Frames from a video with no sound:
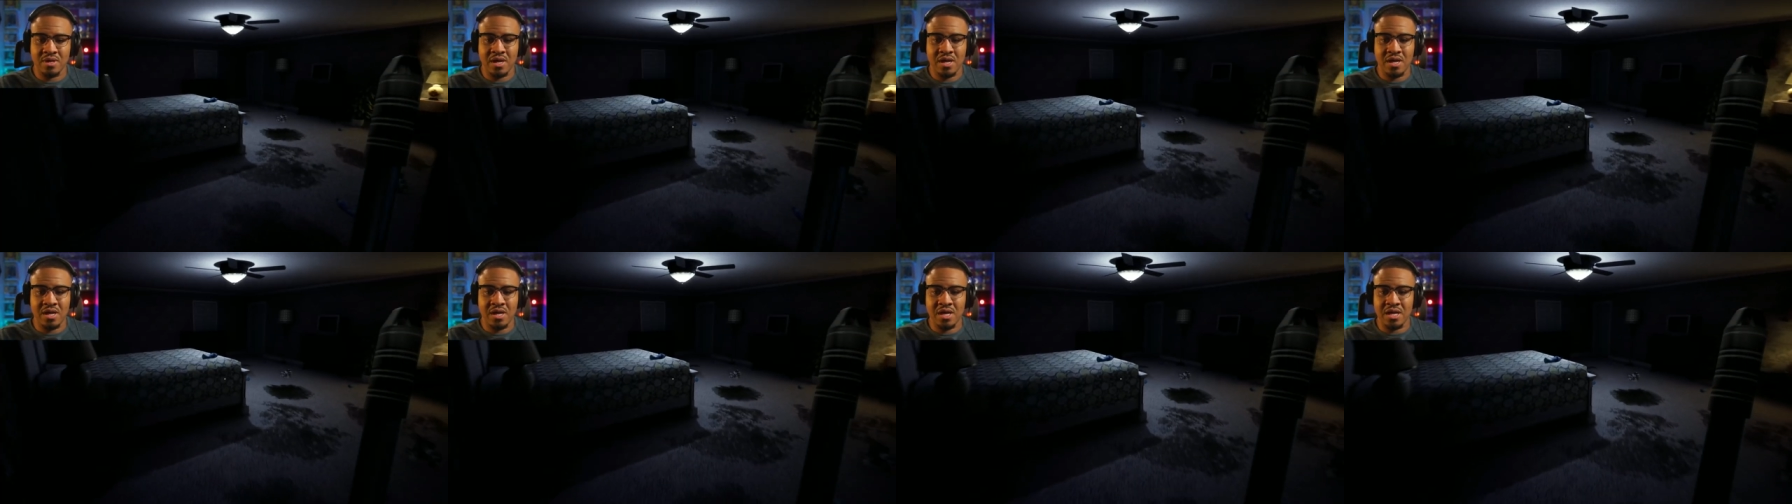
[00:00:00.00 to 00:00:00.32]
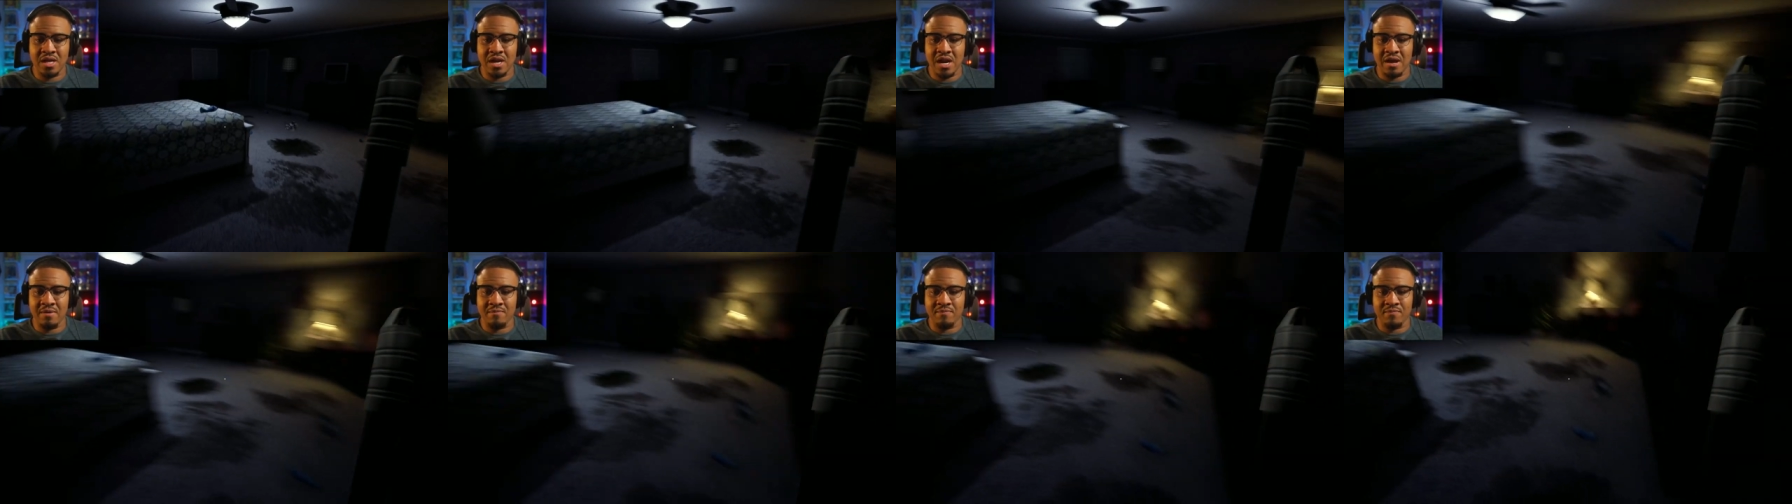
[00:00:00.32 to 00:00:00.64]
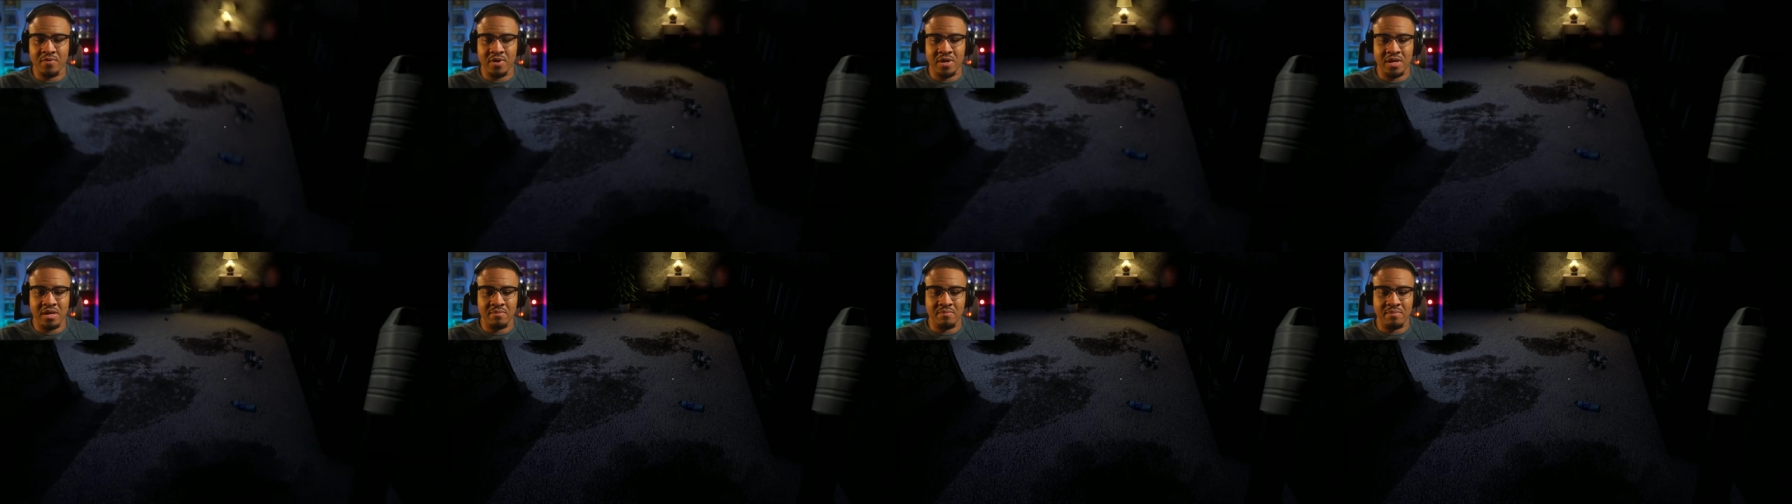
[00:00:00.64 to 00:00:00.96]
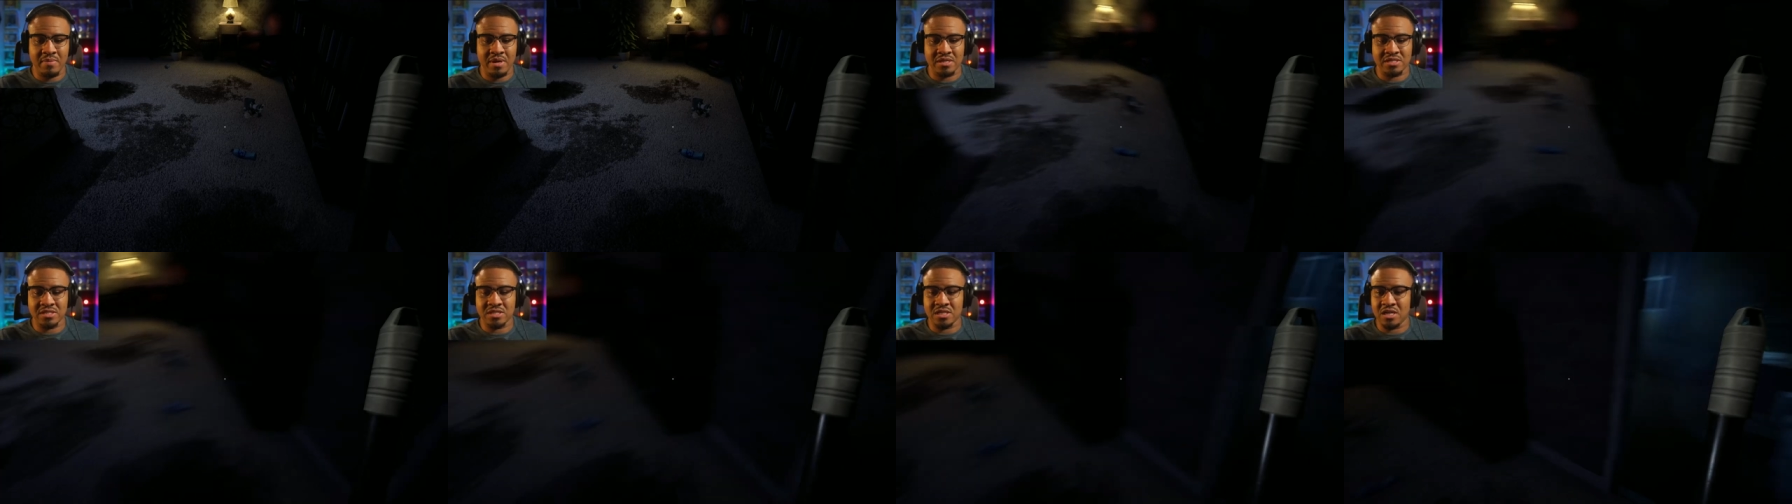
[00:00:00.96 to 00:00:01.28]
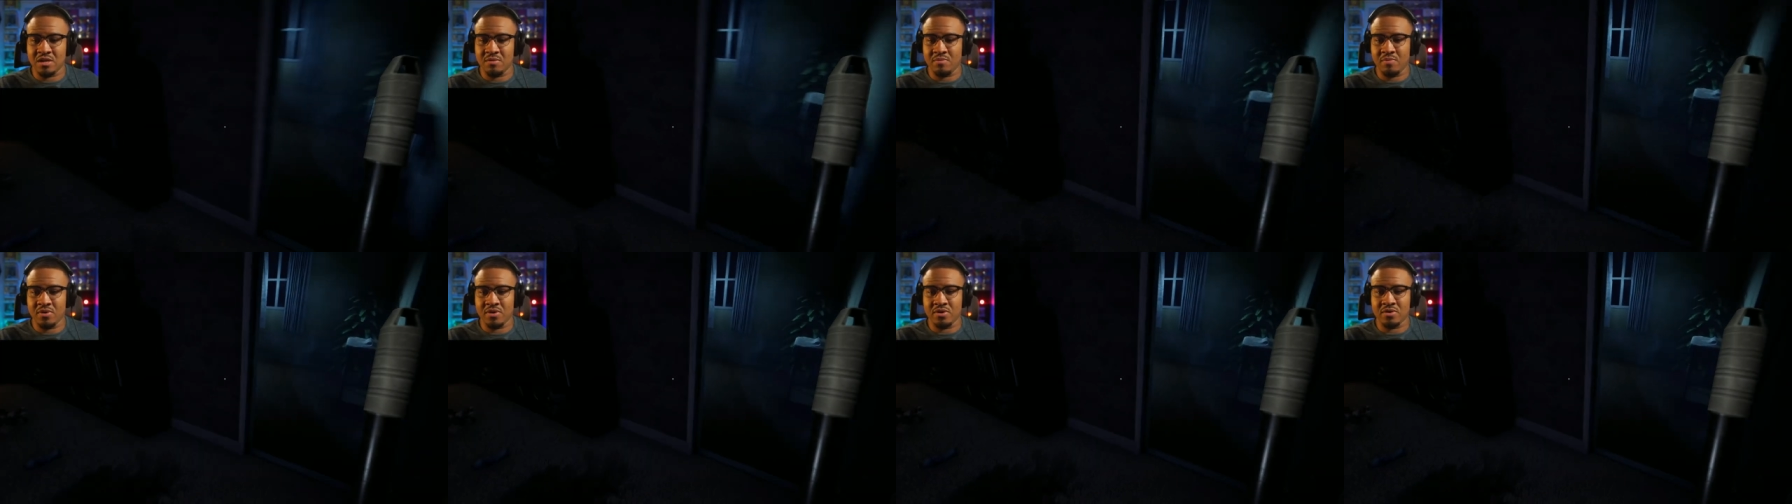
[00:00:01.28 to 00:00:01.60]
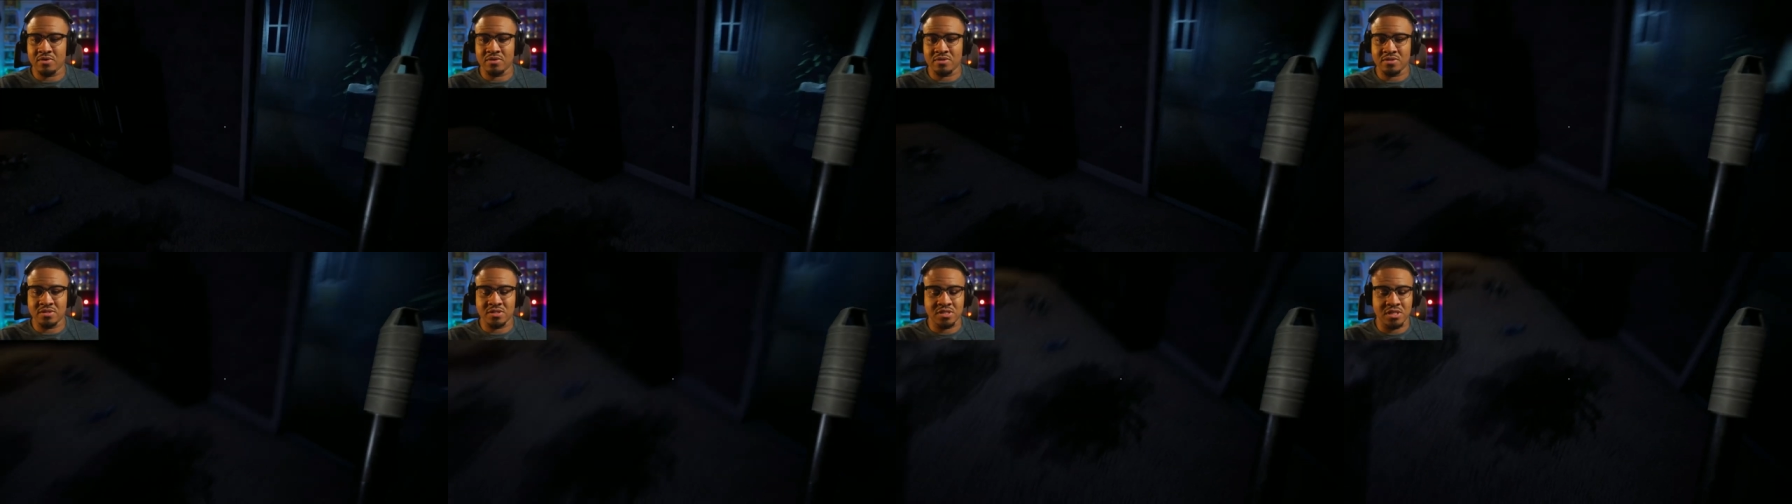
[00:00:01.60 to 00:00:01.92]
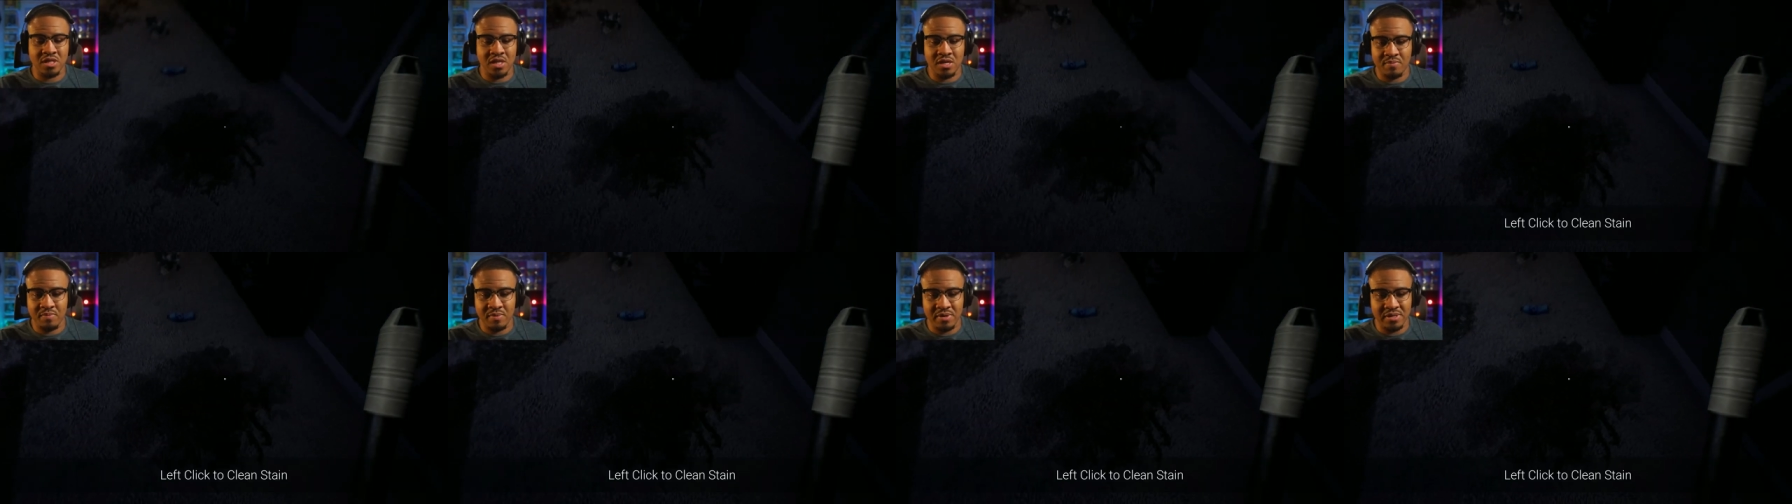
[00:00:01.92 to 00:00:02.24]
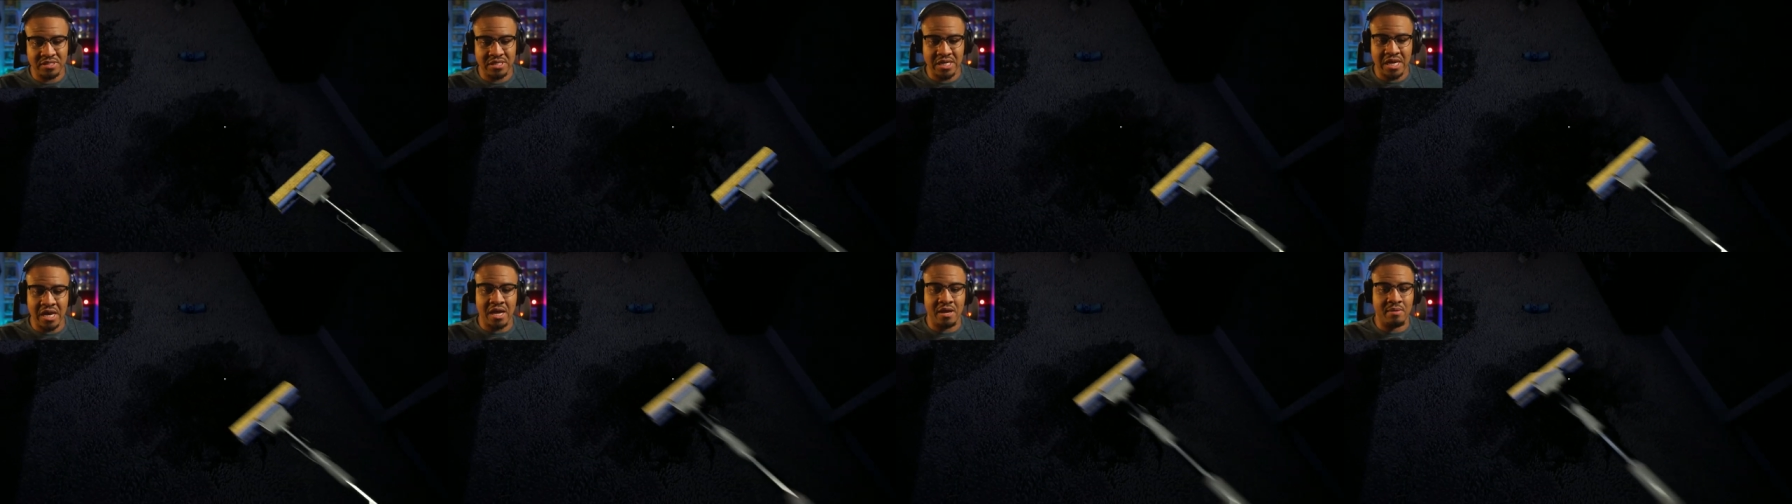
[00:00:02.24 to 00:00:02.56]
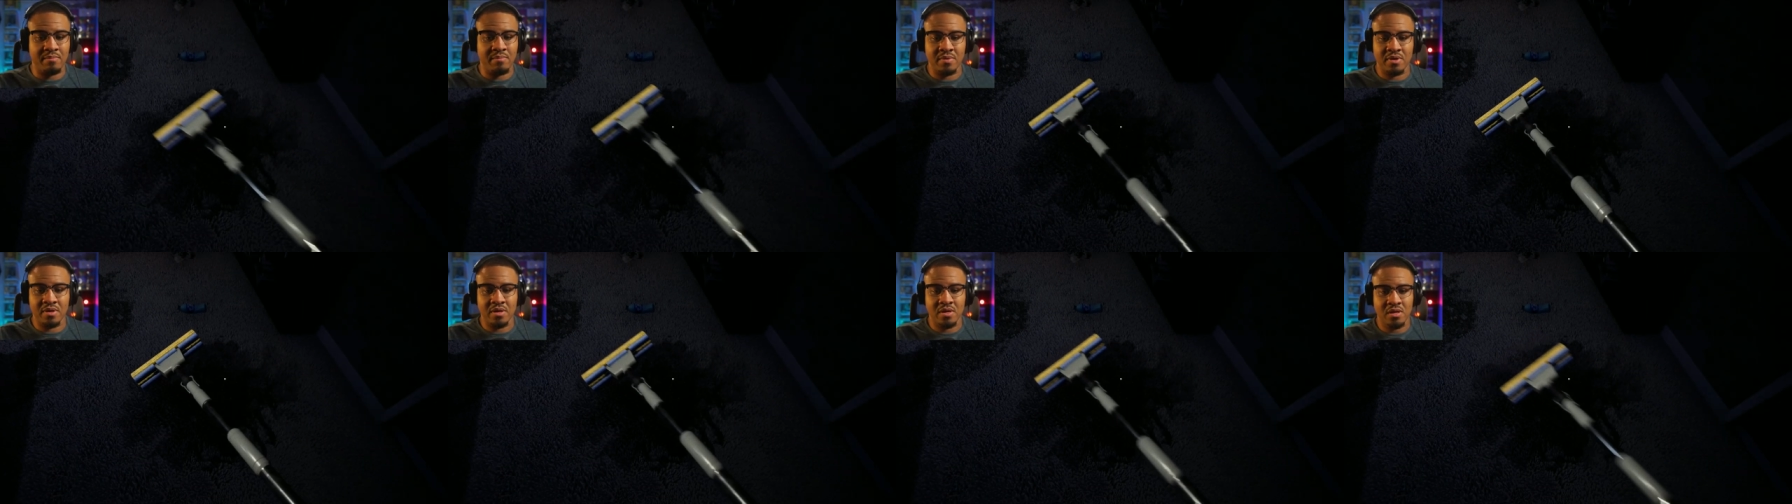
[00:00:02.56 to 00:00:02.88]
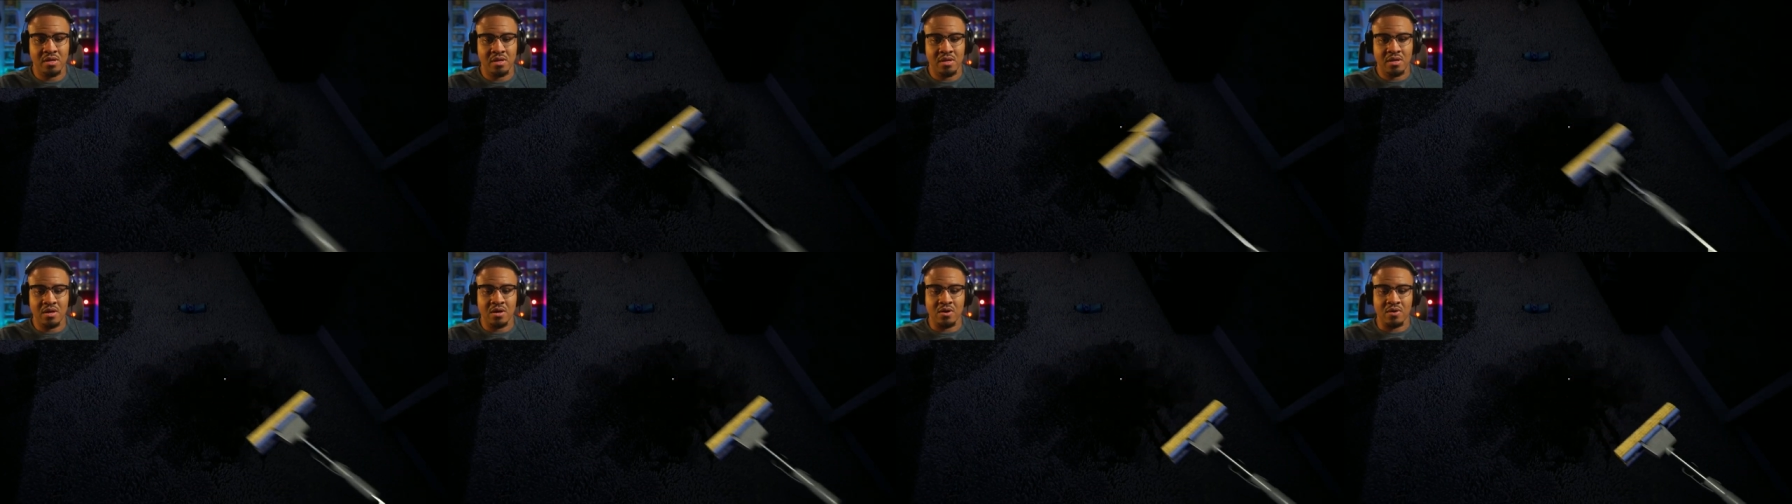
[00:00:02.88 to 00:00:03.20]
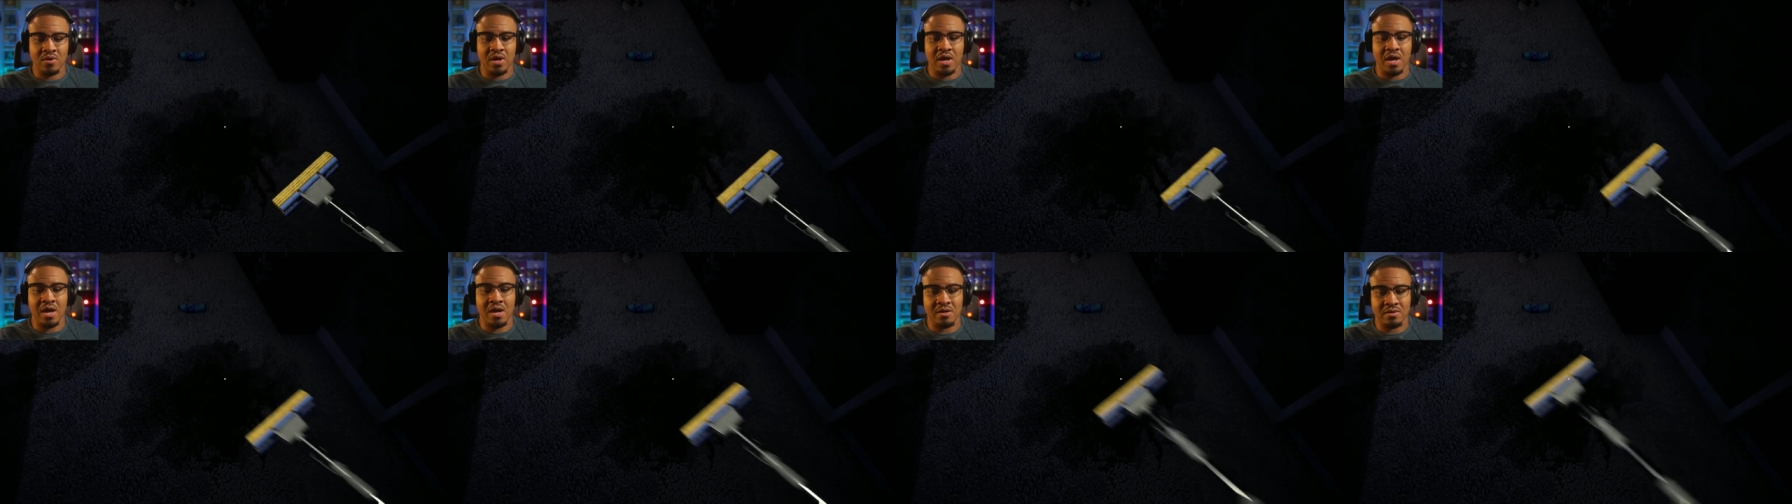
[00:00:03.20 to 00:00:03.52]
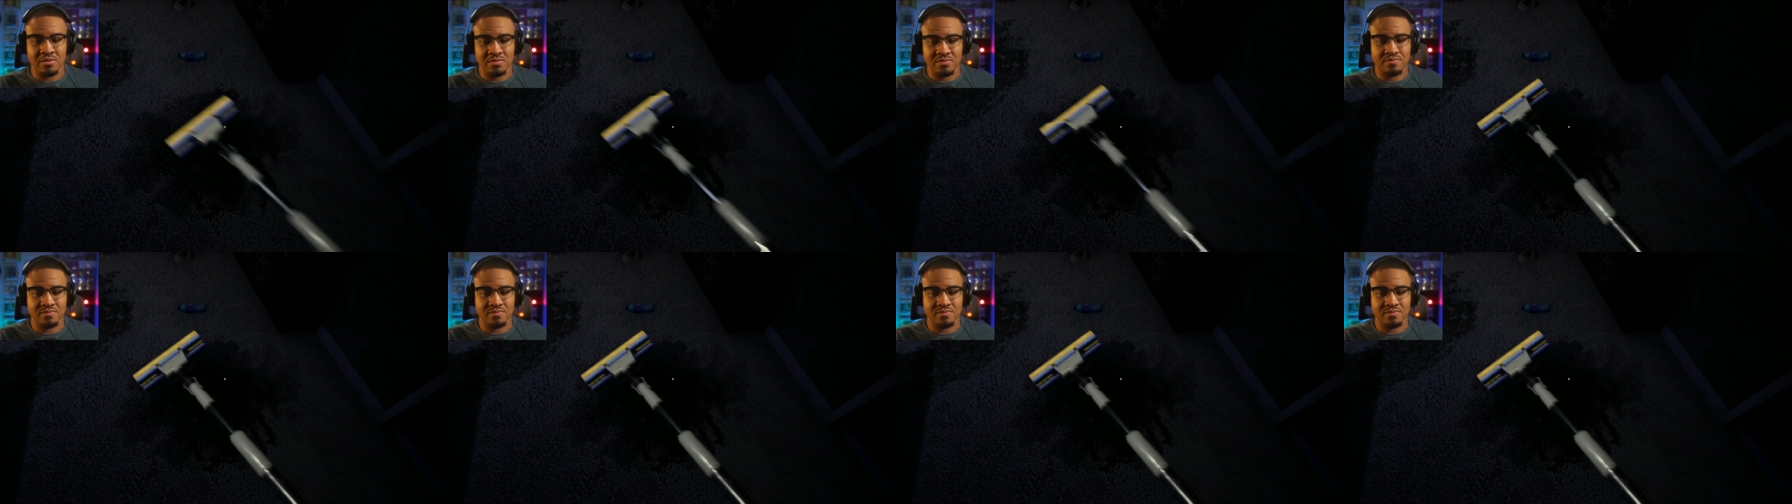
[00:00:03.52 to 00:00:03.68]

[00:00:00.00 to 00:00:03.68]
And I'm freaking messing up her sleepy time. Okay.